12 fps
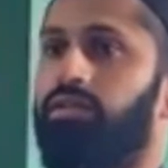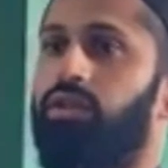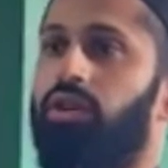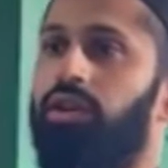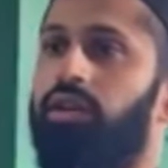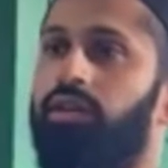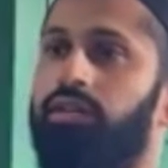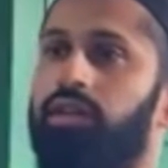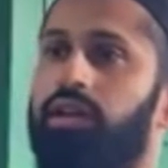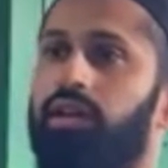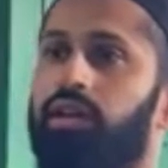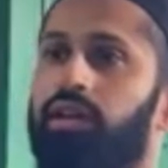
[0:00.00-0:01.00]
the
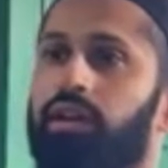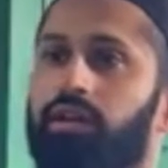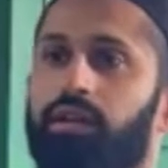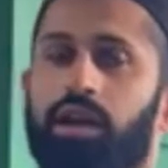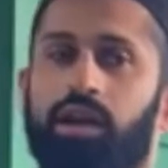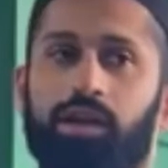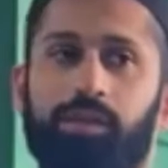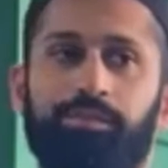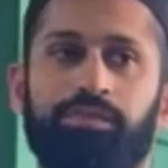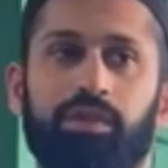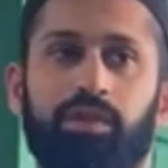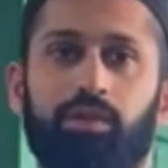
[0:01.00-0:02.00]

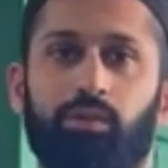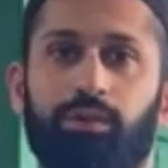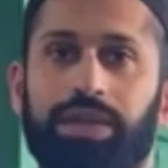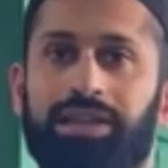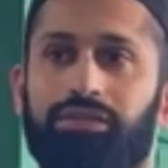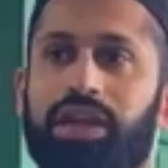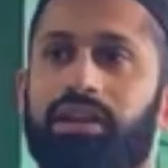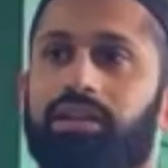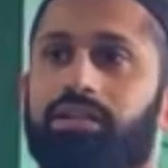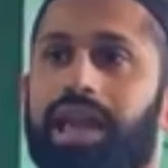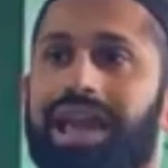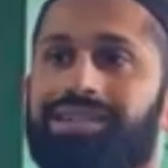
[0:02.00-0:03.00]
um, giving
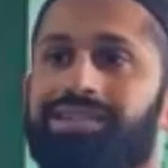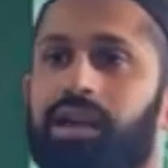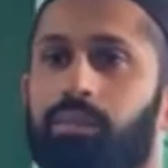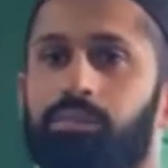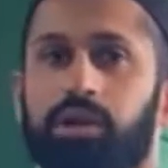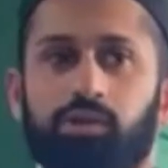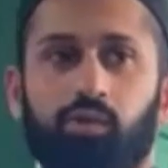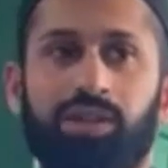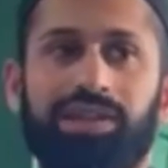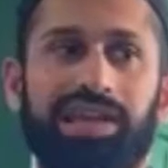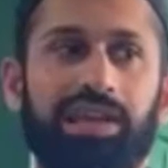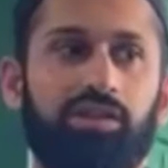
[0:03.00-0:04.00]
of examples with
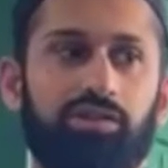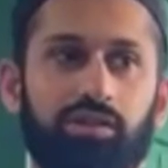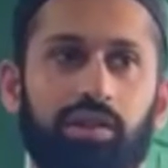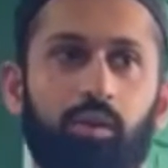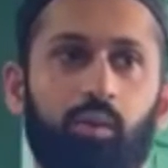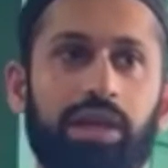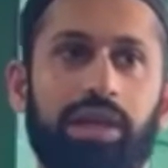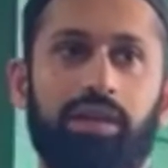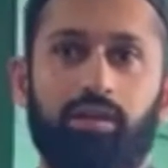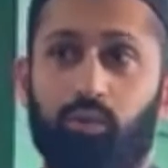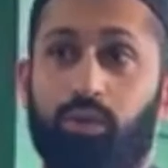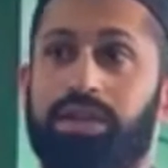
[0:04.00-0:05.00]
nature that we,
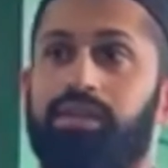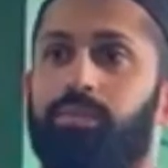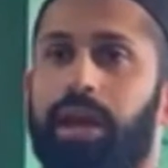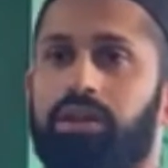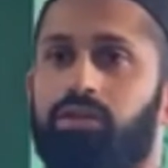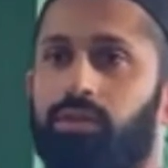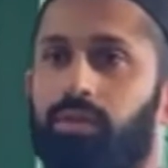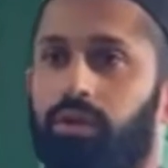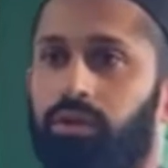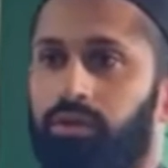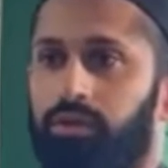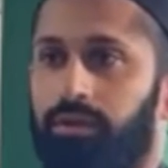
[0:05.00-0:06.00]
we depend
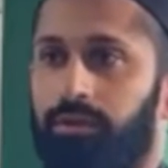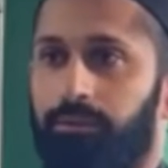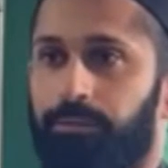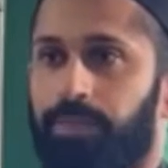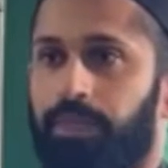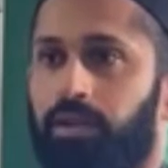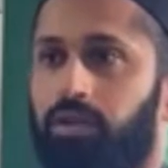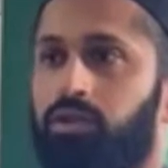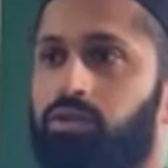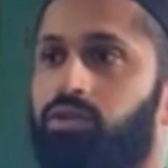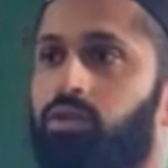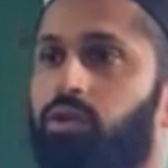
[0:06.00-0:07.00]
upon?
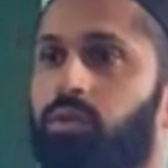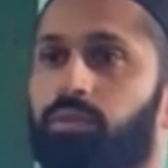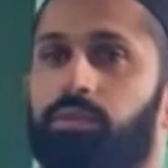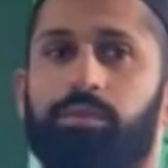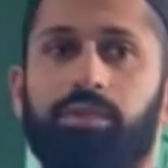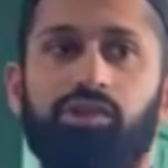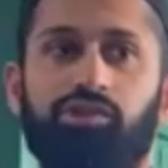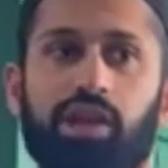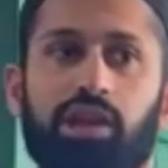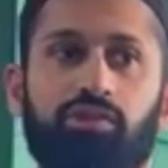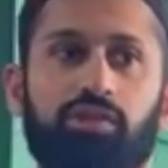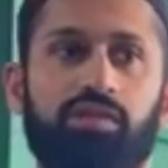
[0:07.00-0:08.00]
So
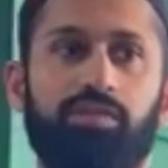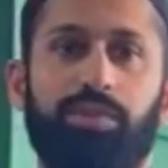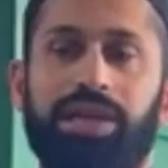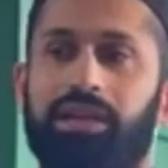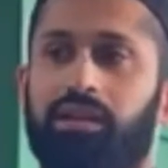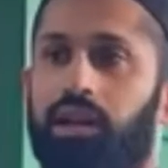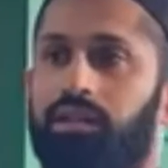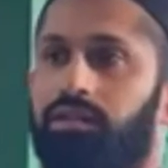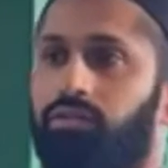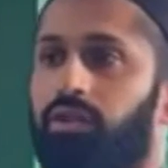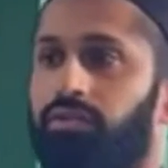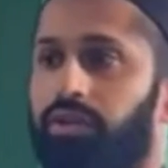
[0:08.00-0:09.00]
generous being like
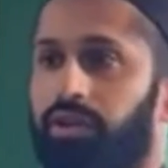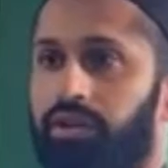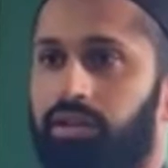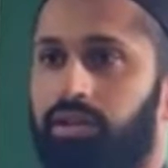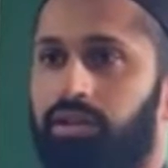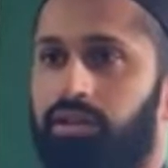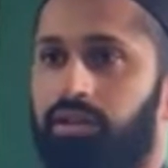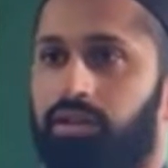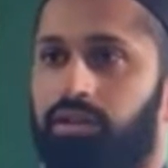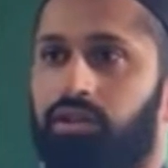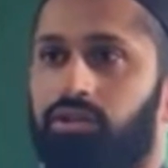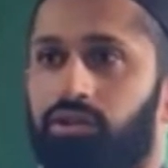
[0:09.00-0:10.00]
the river.
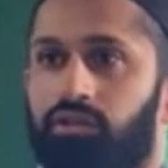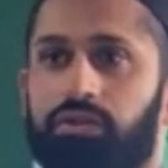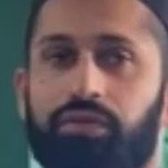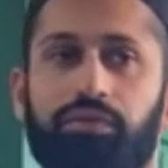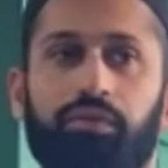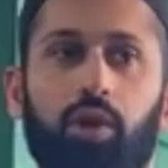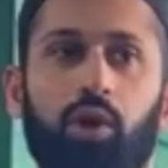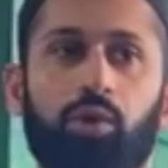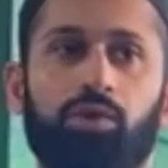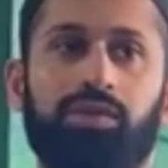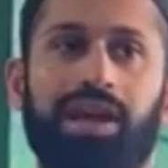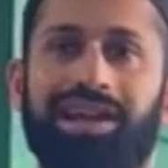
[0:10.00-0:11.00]
The river
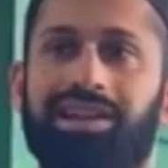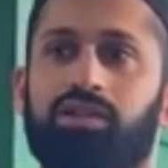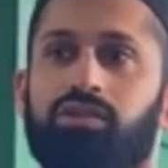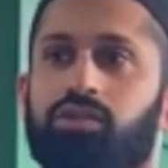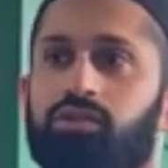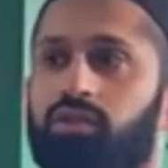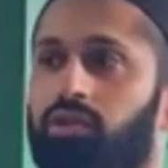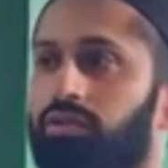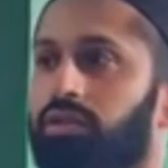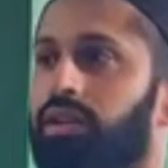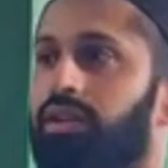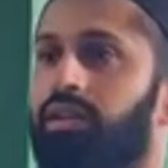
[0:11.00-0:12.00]
flows and it does
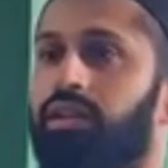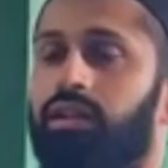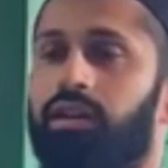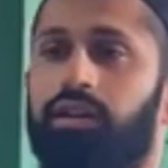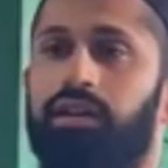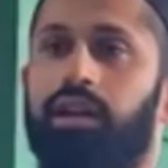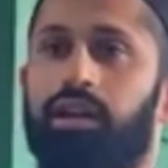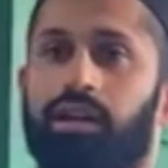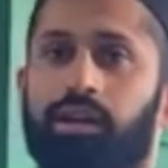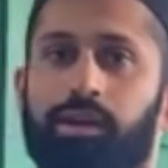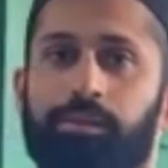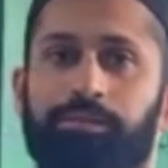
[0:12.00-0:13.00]
not,
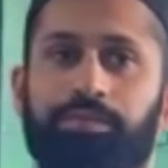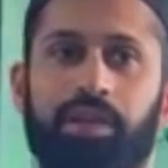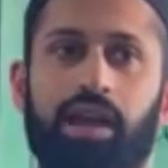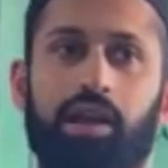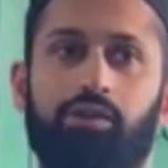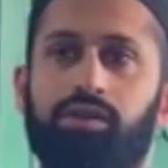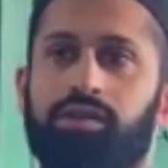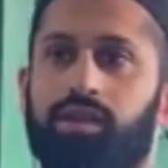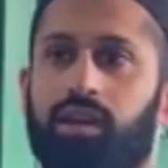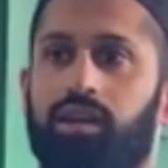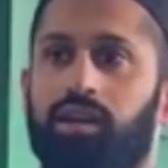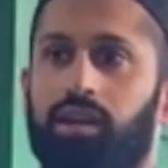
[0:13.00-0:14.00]
um, how do you
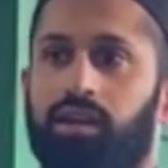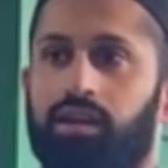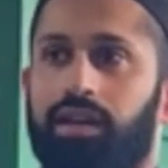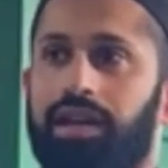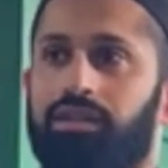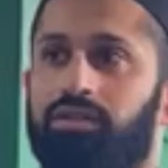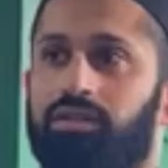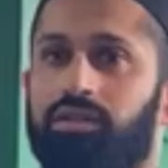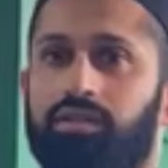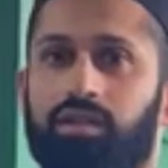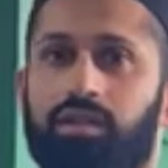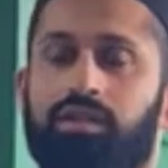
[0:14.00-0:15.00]
say, it
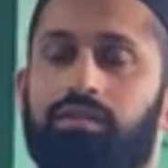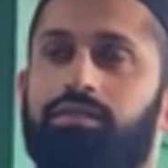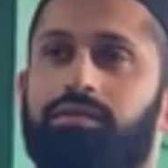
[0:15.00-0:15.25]
doesn't,